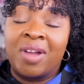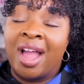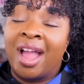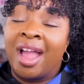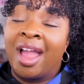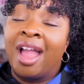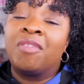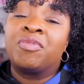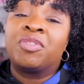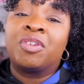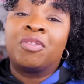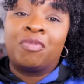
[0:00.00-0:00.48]
I
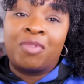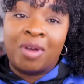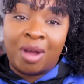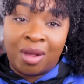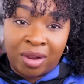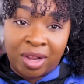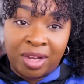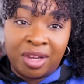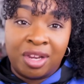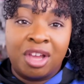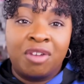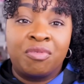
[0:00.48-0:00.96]
have to fall
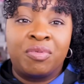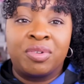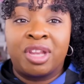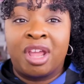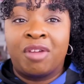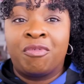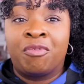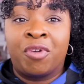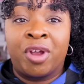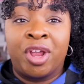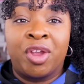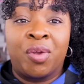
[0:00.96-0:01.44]
in love with
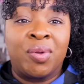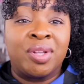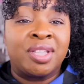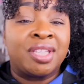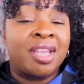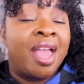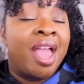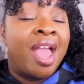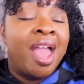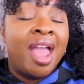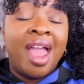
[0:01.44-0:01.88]
that fragrance.